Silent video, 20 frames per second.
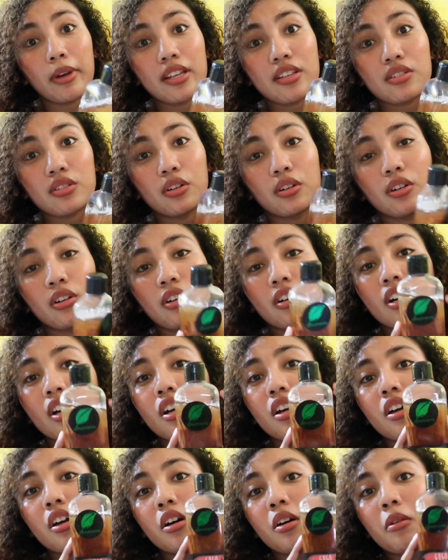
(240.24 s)
peso,
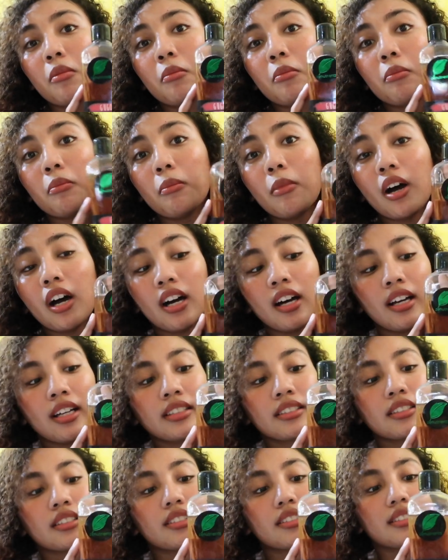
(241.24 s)

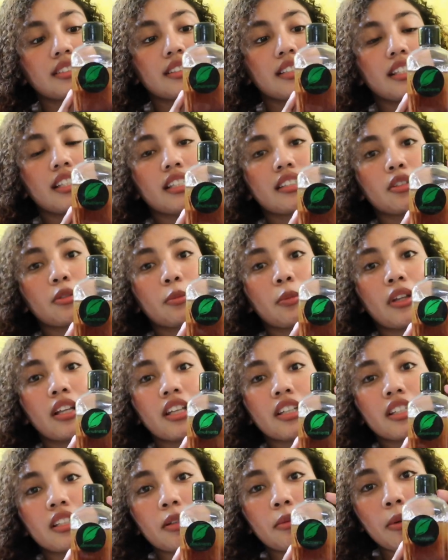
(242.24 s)
but see, ito pa
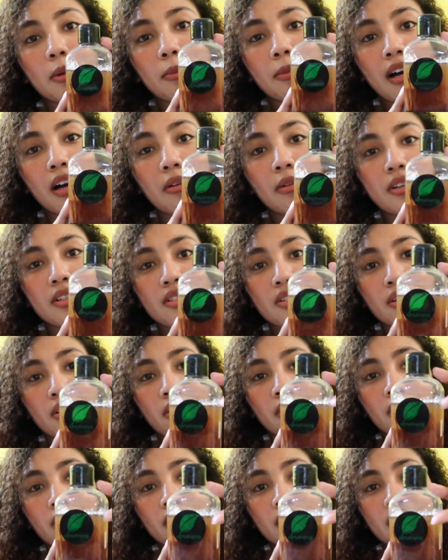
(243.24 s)
lang nababawas
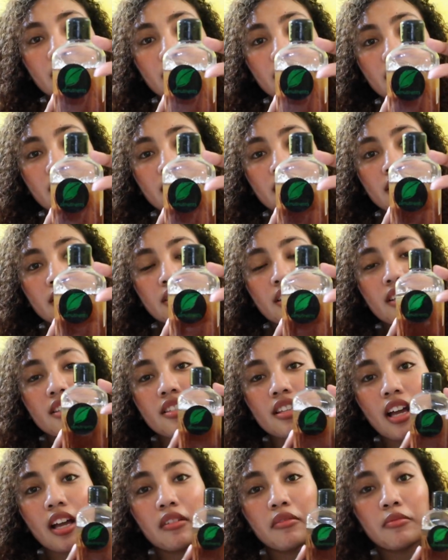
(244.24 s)
ko
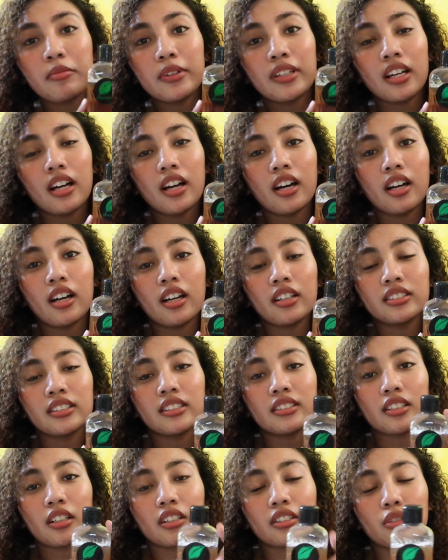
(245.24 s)
since
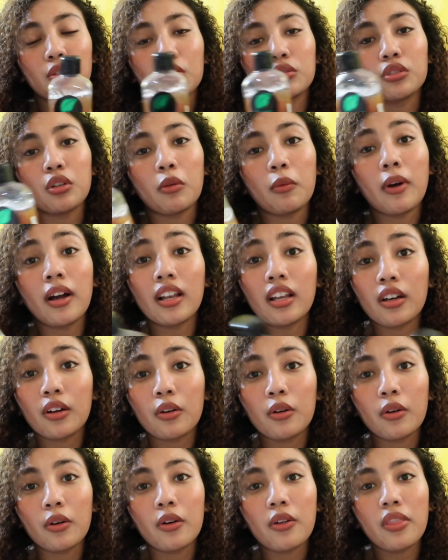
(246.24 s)
I told you a while
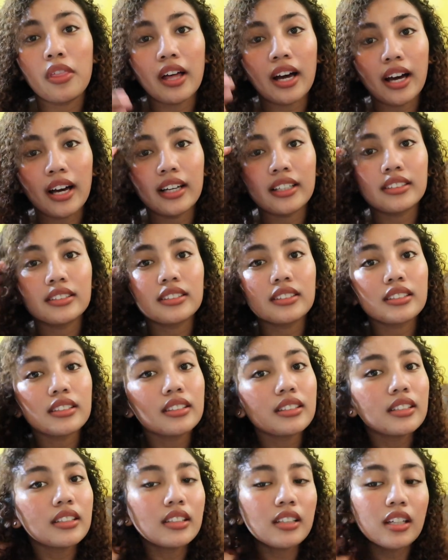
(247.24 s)
ago that
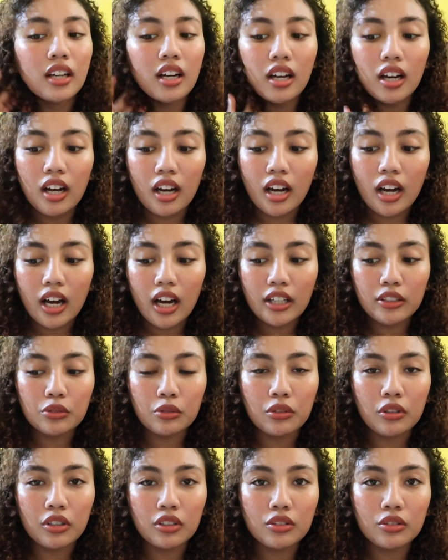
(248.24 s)
I
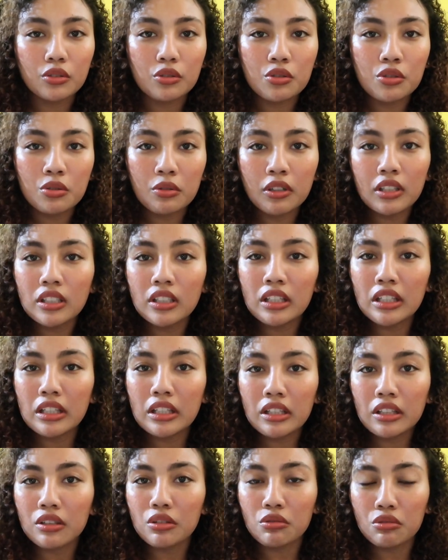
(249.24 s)
do not
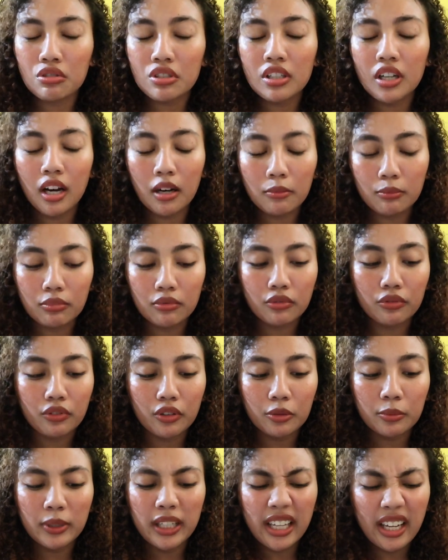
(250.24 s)
usually use shampoo
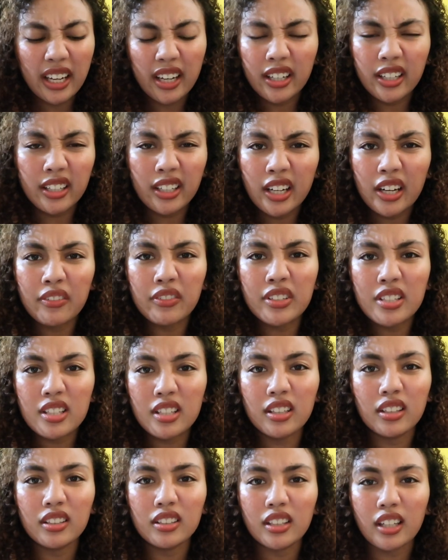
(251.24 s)
for my hair every
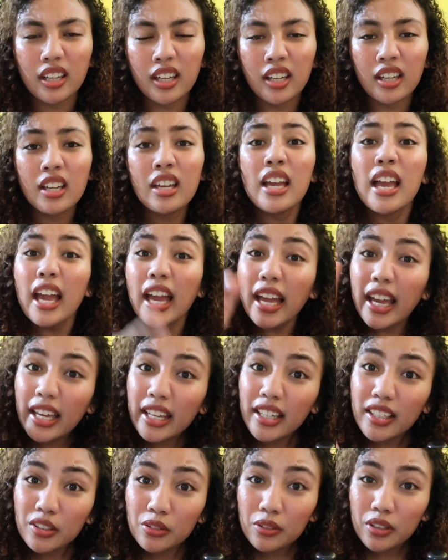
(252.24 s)
single day,
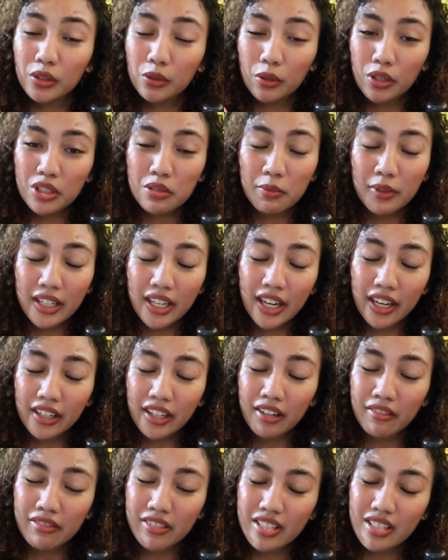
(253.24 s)
and I do not wash my
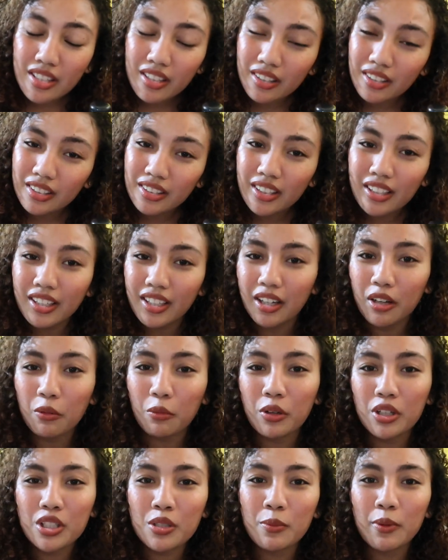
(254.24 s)
hair every single day. I
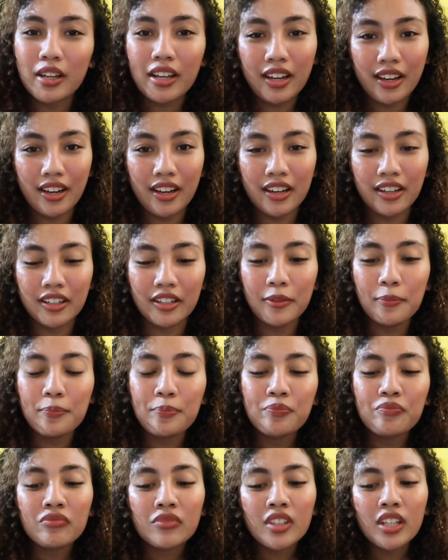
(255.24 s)
wash my hair
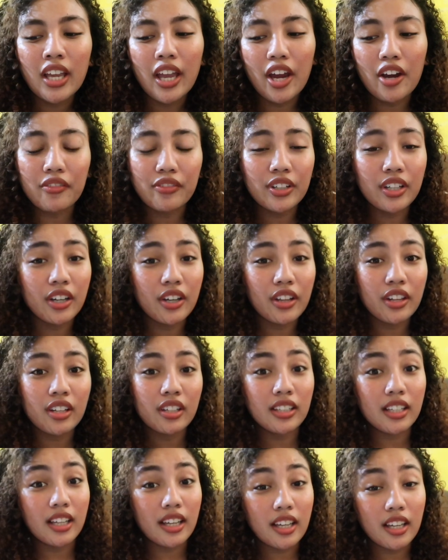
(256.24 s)
every
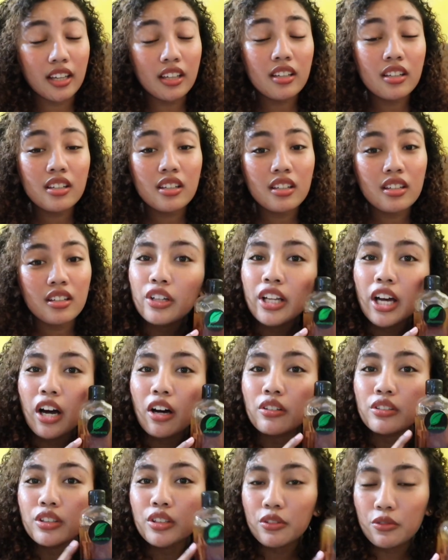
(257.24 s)
other day. On
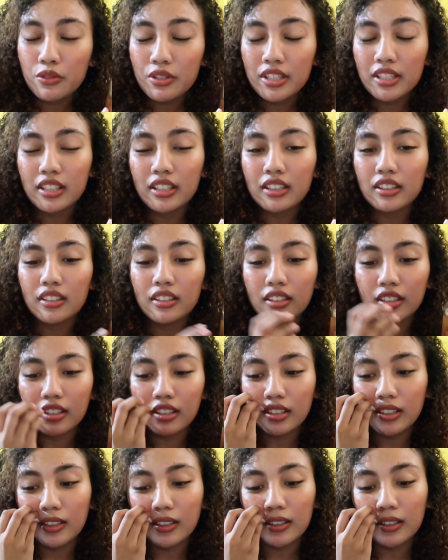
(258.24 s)
how to use it,
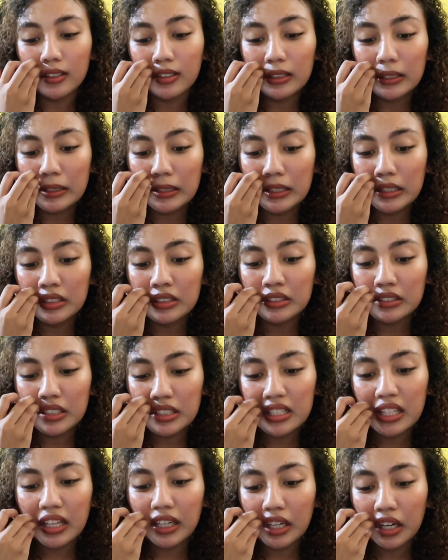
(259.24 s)

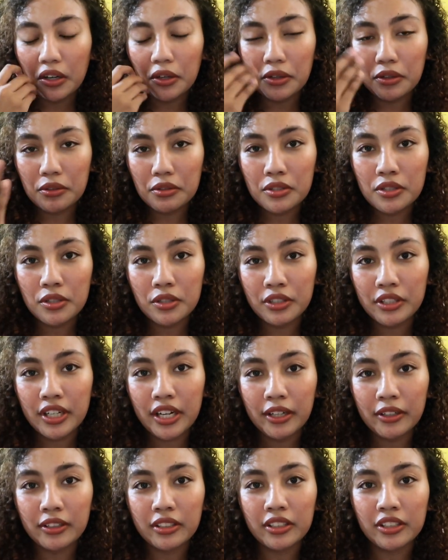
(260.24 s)
just like how you use your
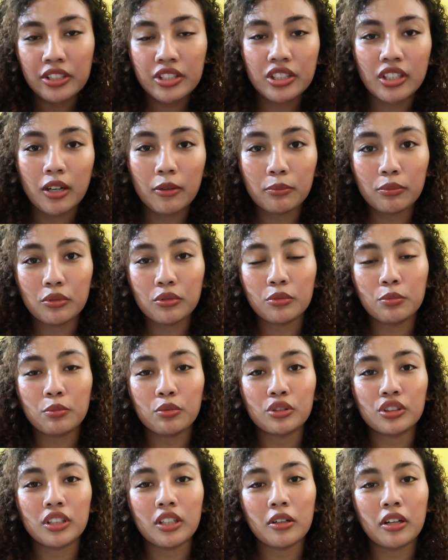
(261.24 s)
regular shampoo,
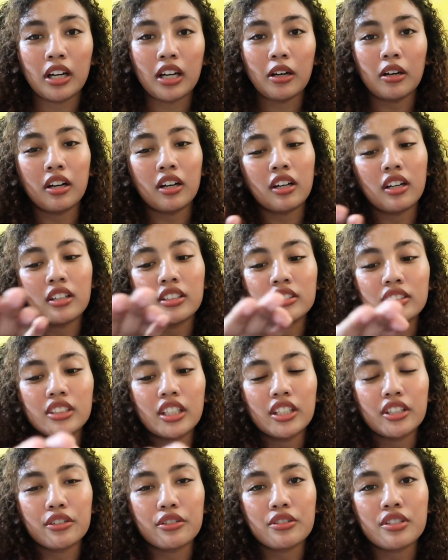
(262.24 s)
put a
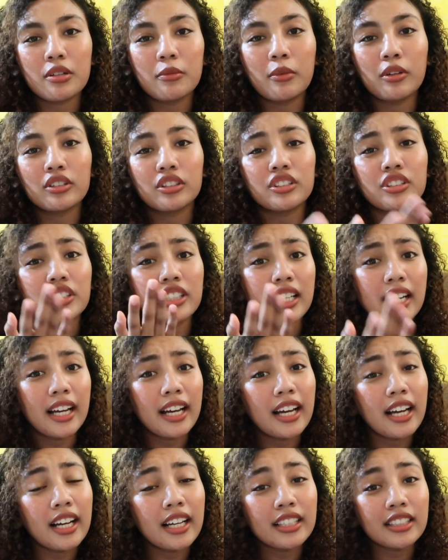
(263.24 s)
generous amount on your
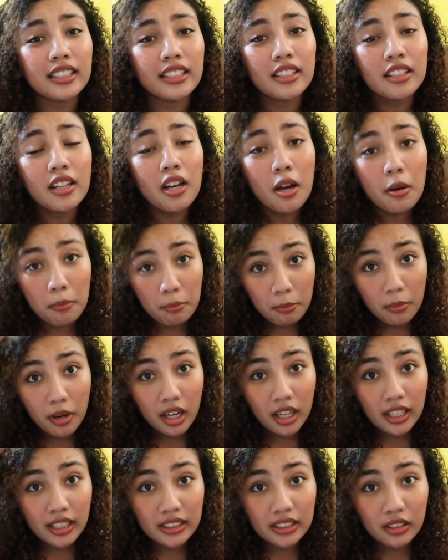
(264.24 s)
hand,
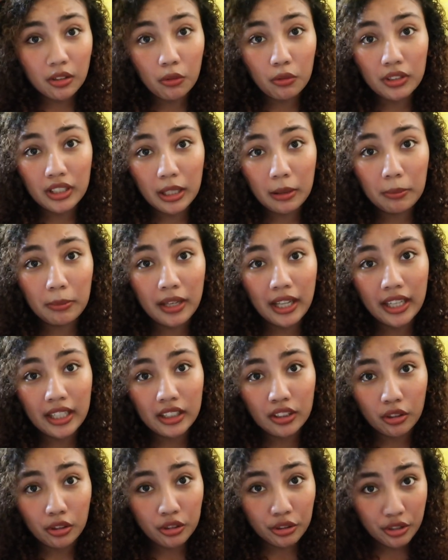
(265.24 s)
but only
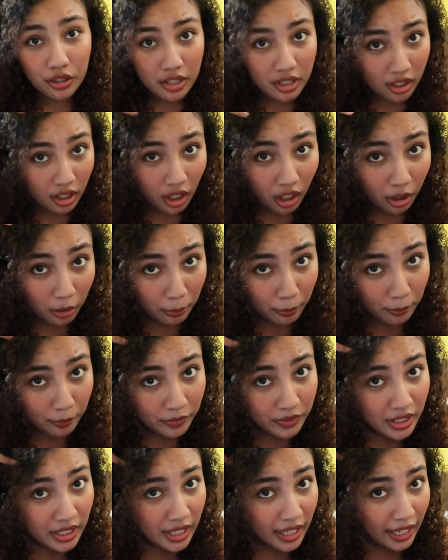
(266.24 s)
apply it on your scalp
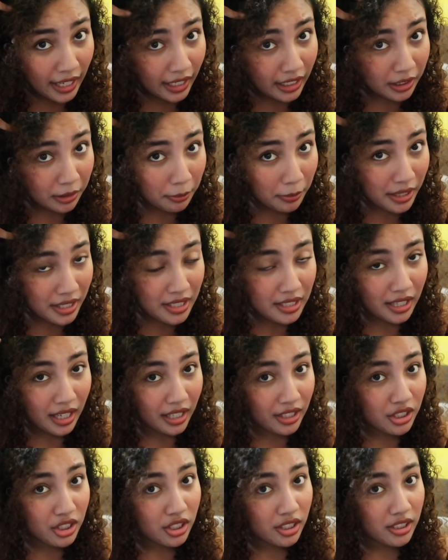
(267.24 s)
and
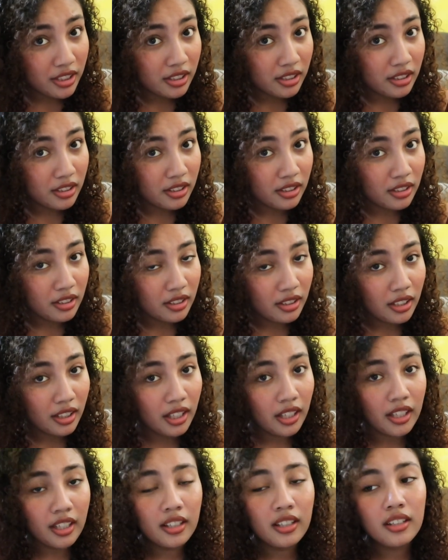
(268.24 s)
massage it,
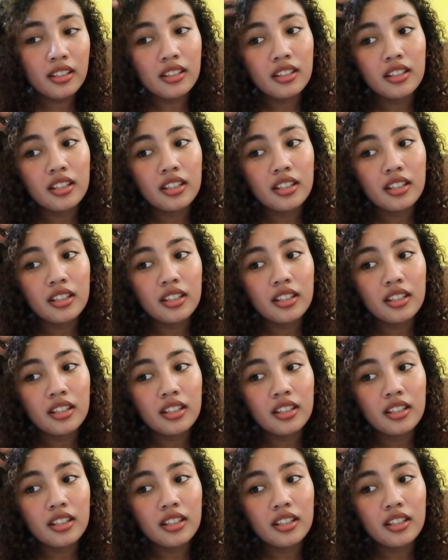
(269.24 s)
okay?